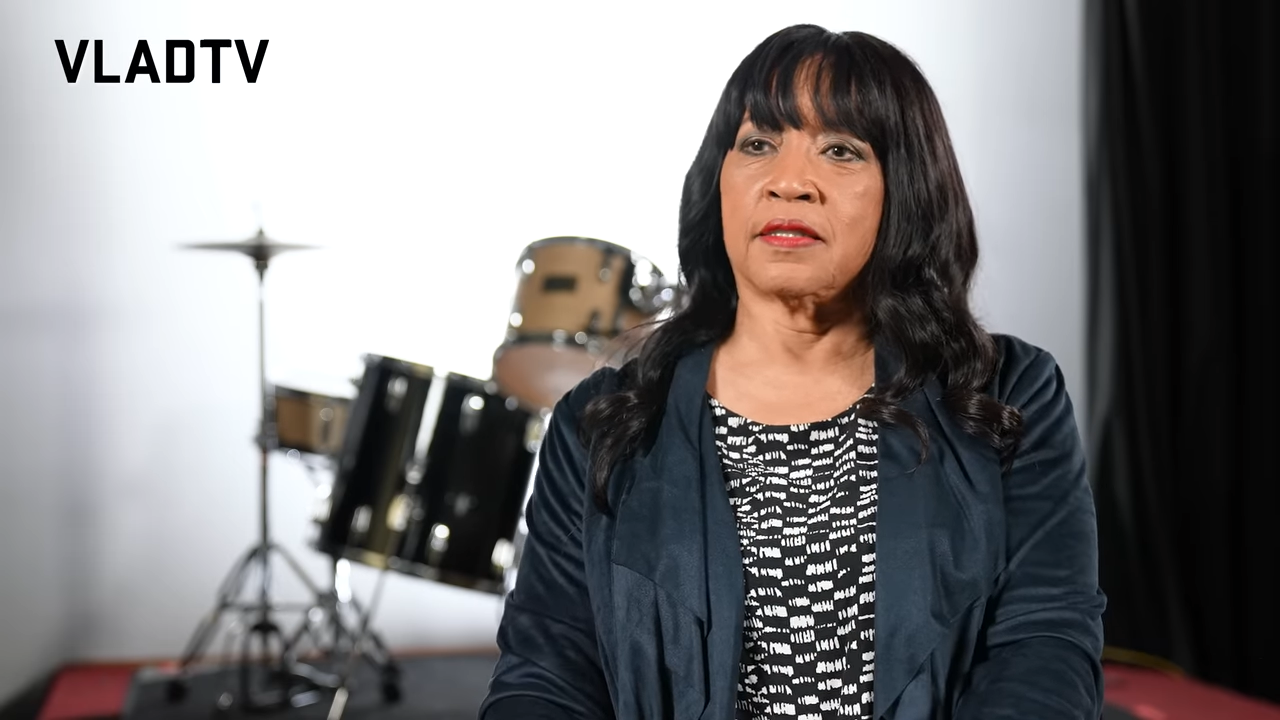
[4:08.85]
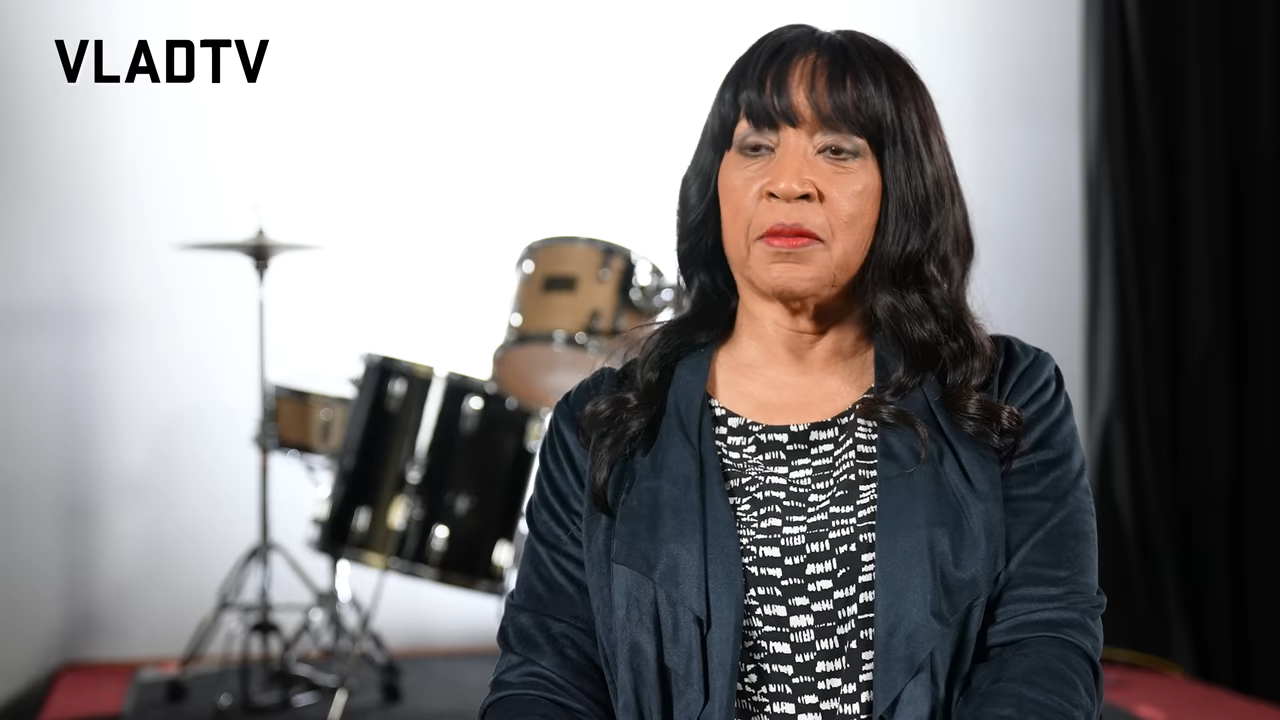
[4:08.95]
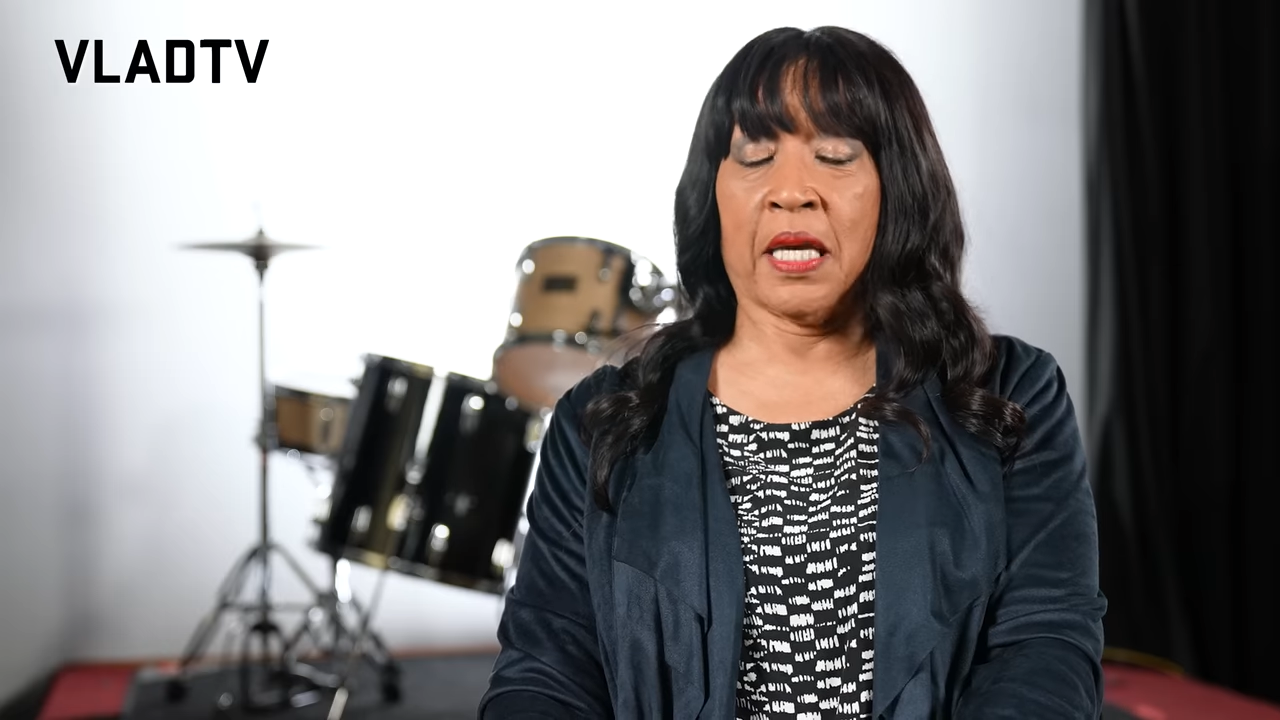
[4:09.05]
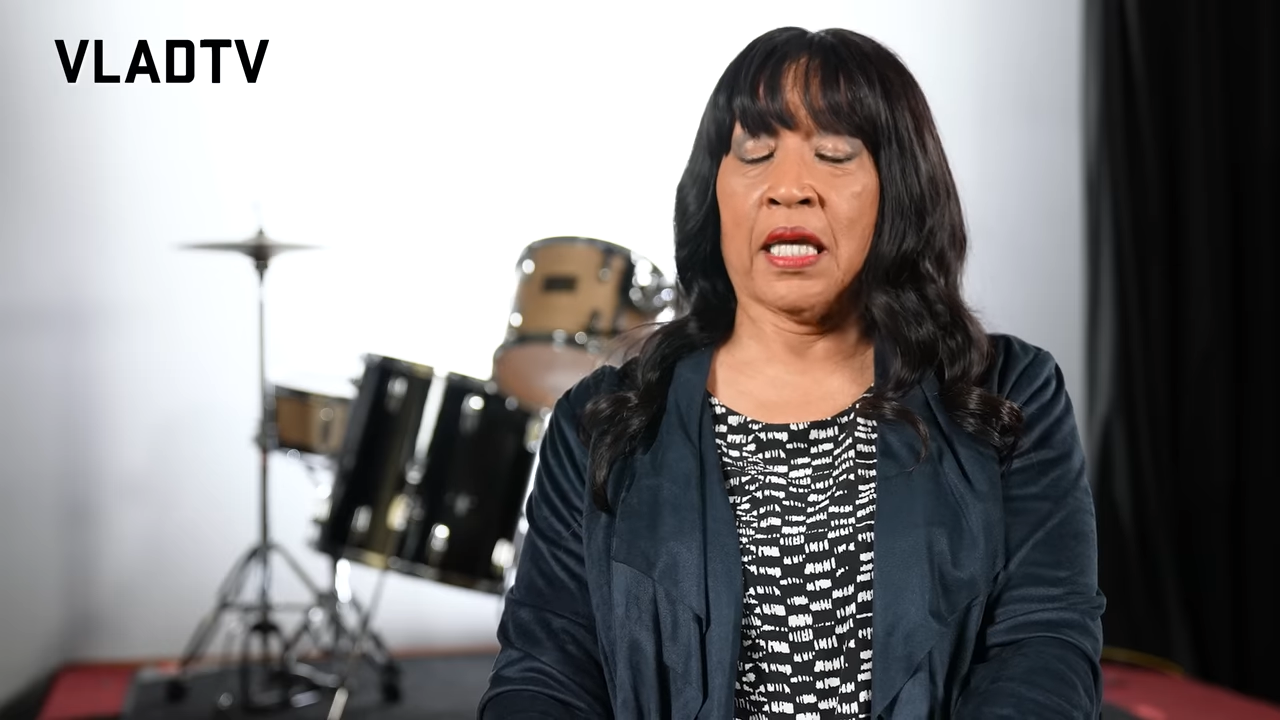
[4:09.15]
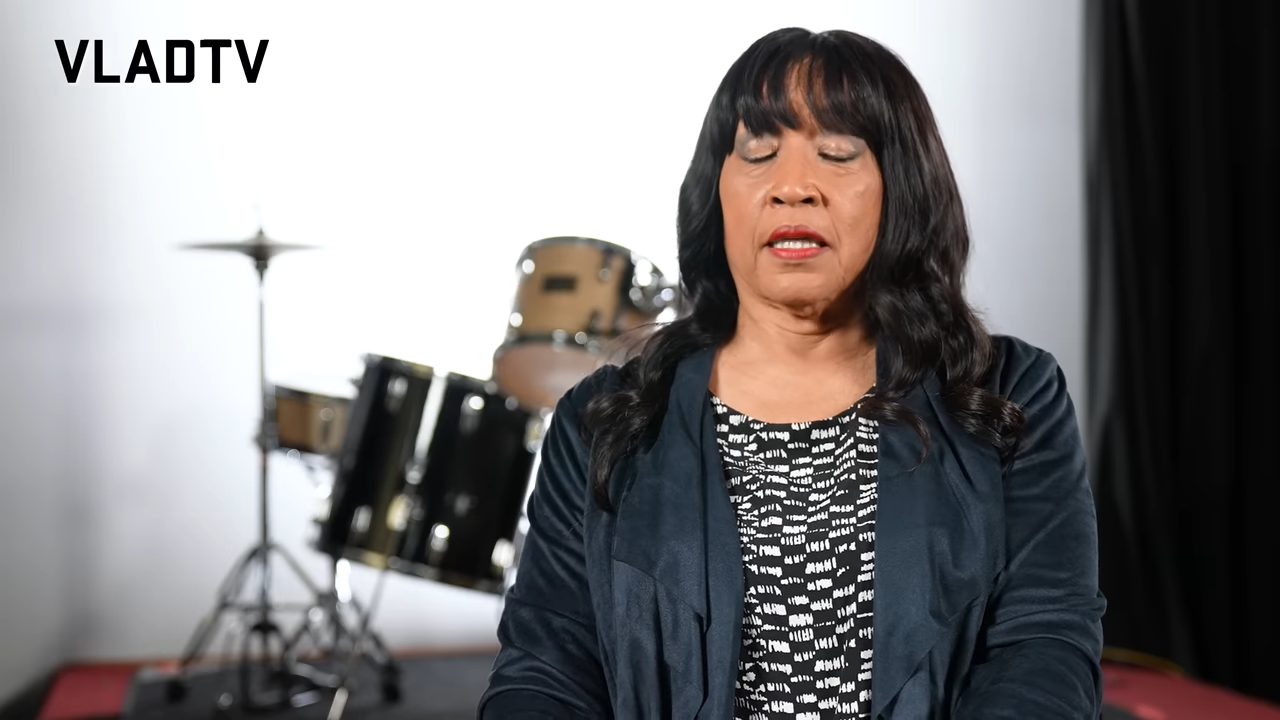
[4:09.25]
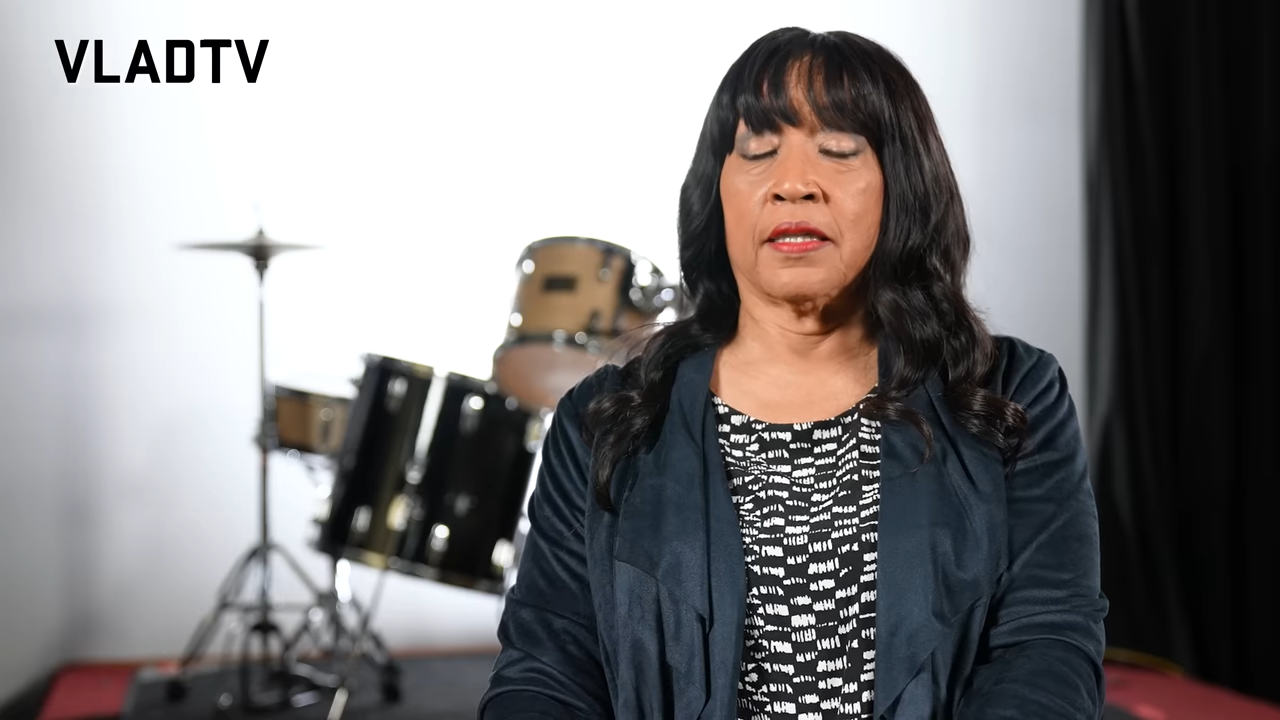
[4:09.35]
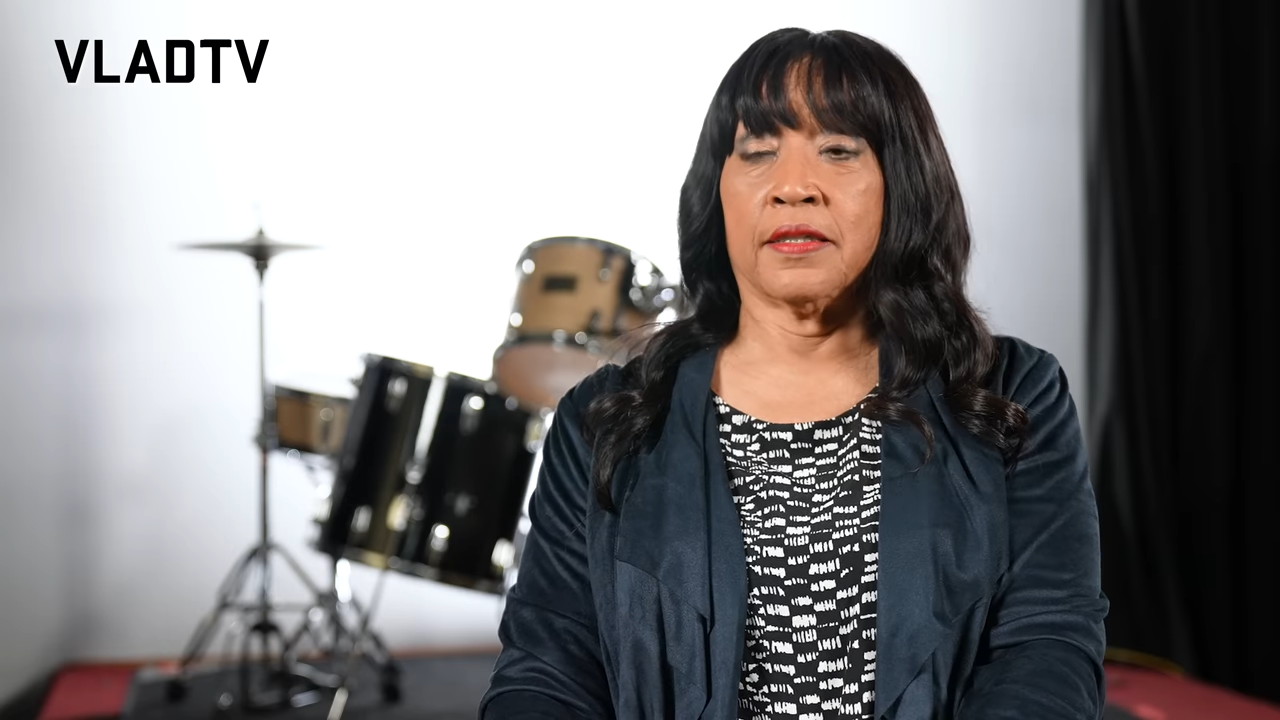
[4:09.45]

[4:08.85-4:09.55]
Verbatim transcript: to me.